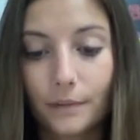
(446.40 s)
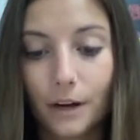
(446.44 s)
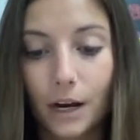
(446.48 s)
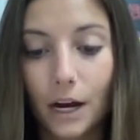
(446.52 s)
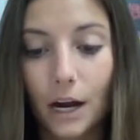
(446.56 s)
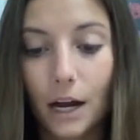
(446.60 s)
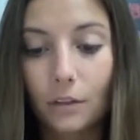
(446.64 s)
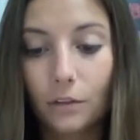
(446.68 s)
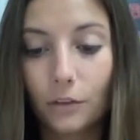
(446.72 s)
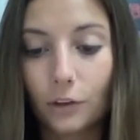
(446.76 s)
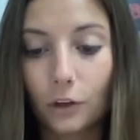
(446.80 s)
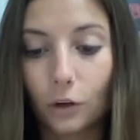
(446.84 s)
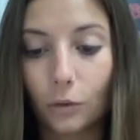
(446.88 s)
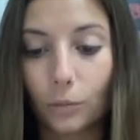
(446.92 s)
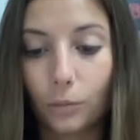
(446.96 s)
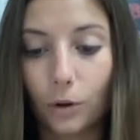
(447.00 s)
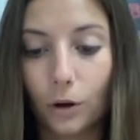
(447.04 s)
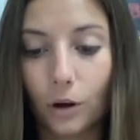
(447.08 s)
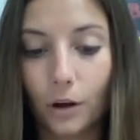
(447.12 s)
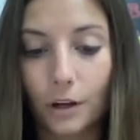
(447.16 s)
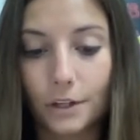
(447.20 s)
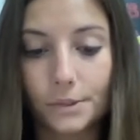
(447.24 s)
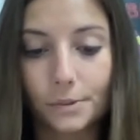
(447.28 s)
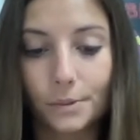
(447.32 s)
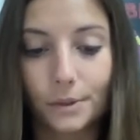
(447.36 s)
Hot little
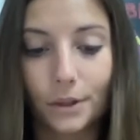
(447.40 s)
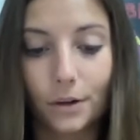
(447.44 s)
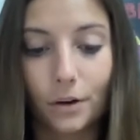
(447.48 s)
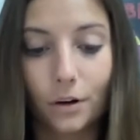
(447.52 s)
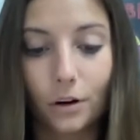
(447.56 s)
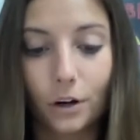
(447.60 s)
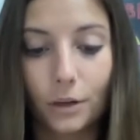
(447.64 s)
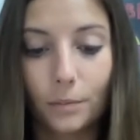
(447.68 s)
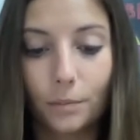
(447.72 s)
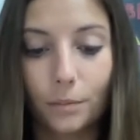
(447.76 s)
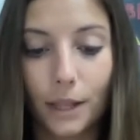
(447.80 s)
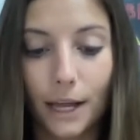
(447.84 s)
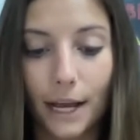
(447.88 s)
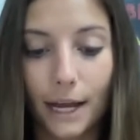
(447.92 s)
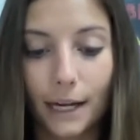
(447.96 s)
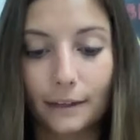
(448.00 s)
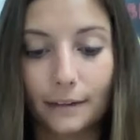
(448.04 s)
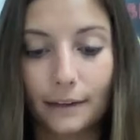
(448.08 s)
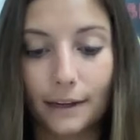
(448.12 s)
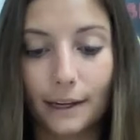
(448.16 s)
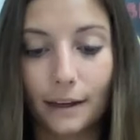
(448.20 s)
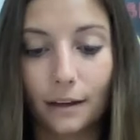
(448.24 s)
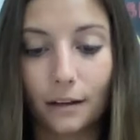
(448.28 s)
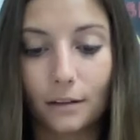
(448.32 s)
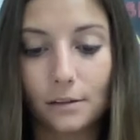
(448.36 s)
paws with hard
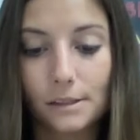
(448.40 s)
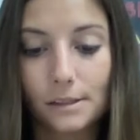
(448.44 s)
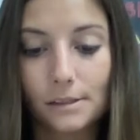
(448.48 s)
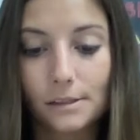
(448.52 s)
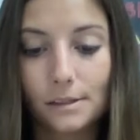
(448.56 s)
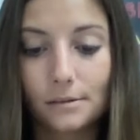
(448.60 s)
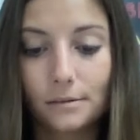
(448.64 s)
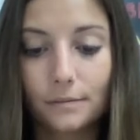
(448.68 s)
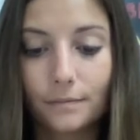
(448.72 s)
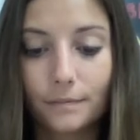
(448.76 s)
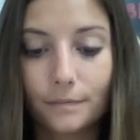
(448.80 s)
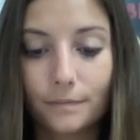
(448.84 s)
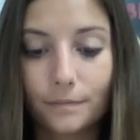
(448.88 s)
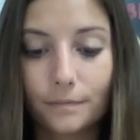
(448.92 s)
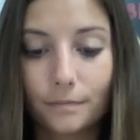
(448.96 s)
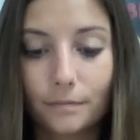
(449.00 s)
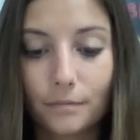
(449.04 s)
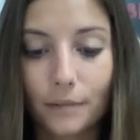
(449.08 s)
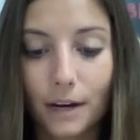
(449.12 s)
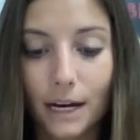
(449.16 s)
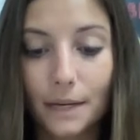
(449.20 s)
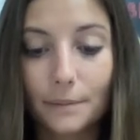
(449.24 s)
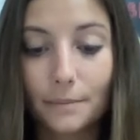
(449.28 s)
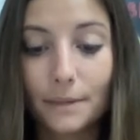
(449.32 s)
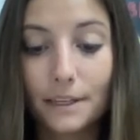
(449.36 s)
black nails.
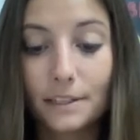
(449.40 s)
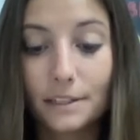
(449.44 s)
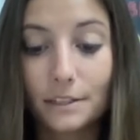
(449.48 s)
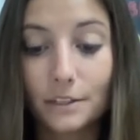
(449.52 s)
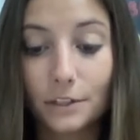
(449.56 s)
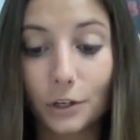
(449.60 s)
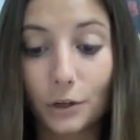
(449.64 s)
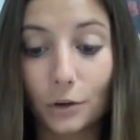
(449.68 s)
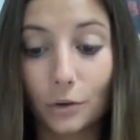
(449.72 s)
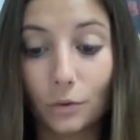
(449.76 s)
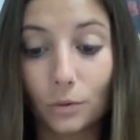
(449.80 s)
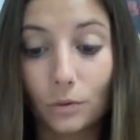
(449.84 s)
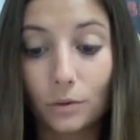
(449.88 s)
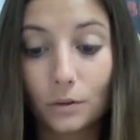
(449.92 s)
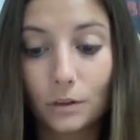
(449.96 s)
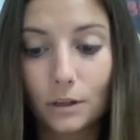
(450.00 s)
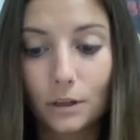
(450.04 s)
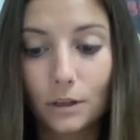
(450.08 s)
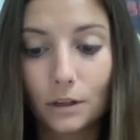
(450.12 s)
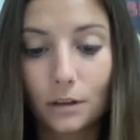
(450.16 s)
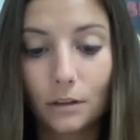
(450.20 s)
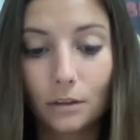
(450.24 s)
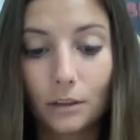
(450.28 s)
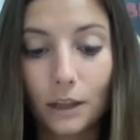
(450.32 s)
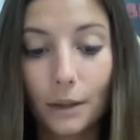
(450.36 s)
I missed you.
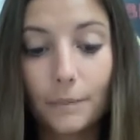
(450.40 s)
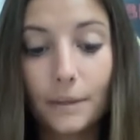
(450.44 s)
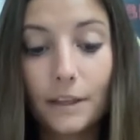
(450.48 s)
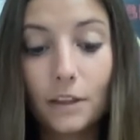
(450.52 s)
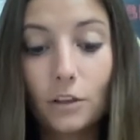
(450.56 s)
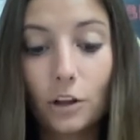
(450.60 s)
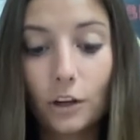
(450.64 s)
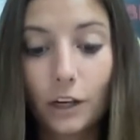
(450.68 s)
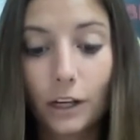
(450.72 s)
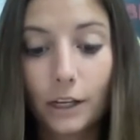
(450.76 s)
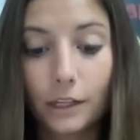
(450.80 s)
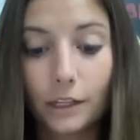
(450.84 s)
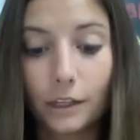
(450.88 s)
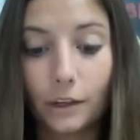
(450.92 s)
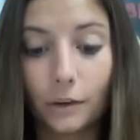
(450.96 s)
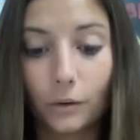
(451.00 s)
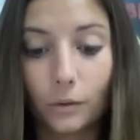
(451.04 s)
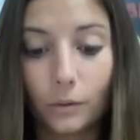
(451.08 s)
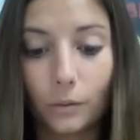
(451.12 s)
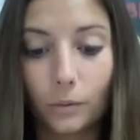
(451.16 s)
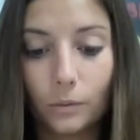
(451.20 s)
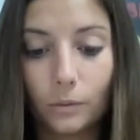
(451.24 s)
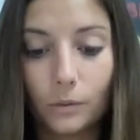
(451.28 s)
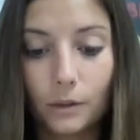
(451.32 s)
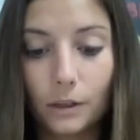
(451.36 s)
Let me look at
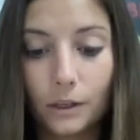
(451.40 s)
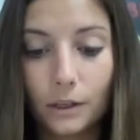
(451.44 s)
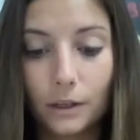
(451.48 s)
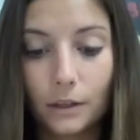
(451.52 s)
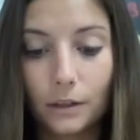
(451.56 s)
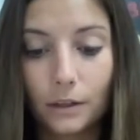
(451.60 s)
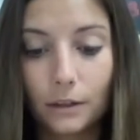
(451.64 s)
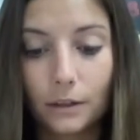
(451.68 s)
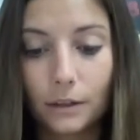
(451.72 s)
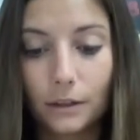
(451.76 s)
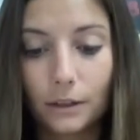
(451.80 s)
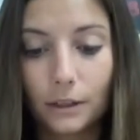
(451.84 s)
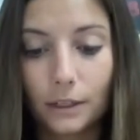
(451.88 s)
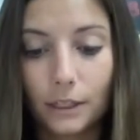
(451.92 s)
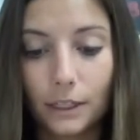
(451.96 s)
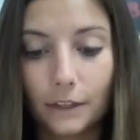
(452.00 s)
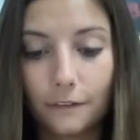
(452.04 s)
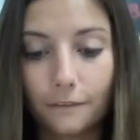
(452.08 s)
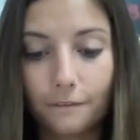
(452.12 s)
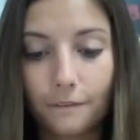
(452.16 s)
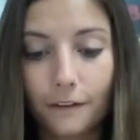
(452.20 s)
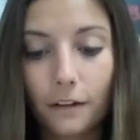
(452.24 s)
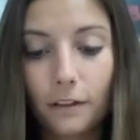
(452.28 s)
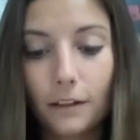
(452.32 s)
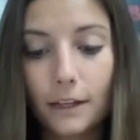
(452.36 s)
you.
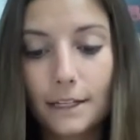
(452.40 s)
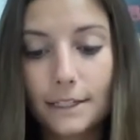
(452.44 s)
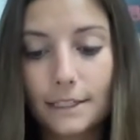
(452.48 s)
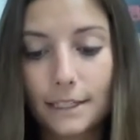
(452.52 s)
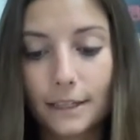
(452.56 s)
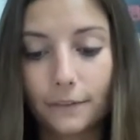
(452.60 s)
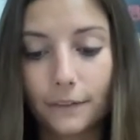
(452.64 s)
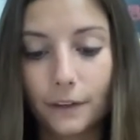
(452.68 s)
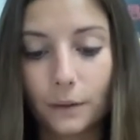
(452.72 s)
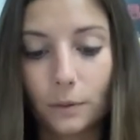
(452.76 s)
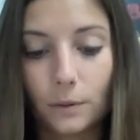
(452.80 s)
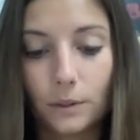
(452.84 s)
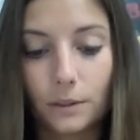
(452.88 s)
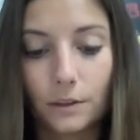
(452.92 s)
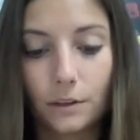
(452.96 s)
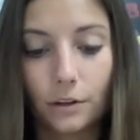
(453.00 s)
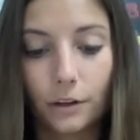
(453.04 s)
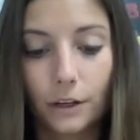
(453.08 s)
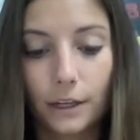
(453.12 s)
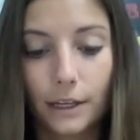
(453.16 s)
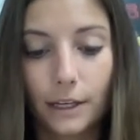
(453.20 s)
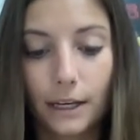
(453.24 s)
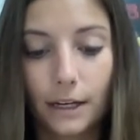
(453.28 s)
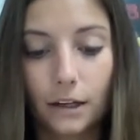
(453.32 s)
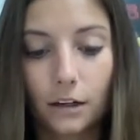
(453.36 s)
It felt as if he was
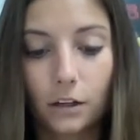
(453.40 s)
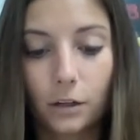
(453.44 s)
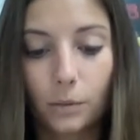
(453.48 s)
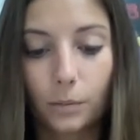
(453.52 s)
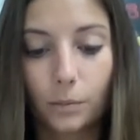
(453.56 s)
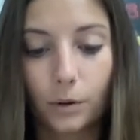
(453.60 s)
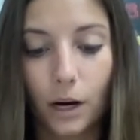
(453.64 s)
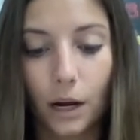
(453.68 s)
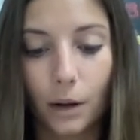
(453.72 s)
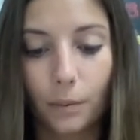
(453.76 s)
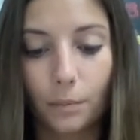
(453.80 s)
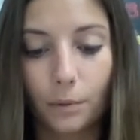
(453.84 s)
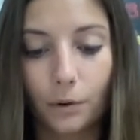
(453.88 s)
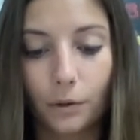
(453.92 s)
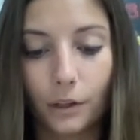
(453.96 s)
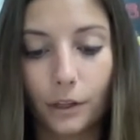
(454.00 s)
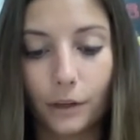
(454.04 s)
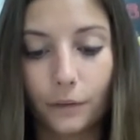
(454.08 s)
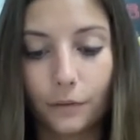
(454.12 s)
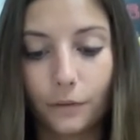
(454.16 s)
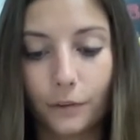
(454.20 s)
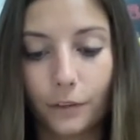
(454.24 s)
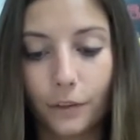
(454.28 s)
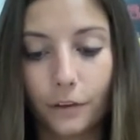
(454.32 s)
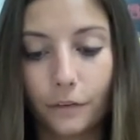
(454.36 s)
looking at her
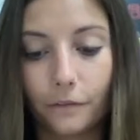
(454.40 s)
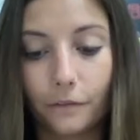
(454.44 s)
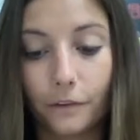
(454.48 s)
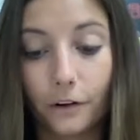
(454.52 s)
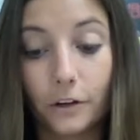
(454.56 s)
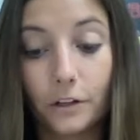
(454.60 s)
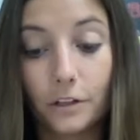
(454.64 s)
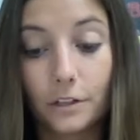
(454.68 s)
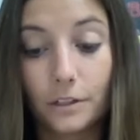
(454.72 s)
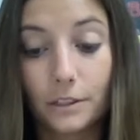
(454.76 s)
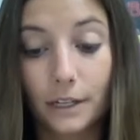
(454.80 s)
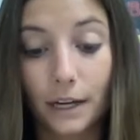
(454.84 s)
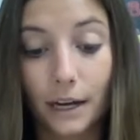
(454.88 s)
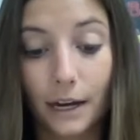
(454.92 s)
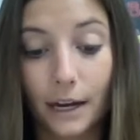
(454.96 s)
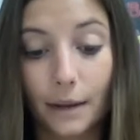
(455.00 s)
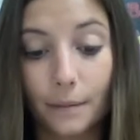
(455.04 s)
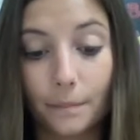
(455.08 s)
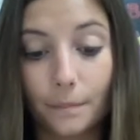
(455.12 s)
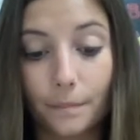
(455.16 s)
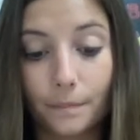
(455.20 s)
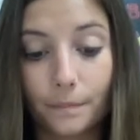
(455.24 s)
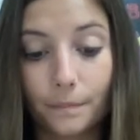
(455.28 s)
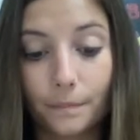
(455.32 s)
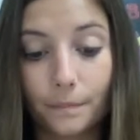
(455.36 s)
properly for the first
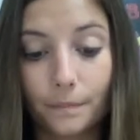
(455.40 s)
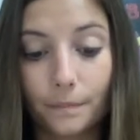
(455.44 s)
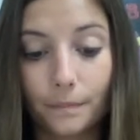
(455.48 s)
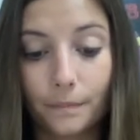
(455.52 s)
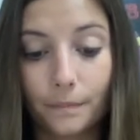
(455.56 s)
time.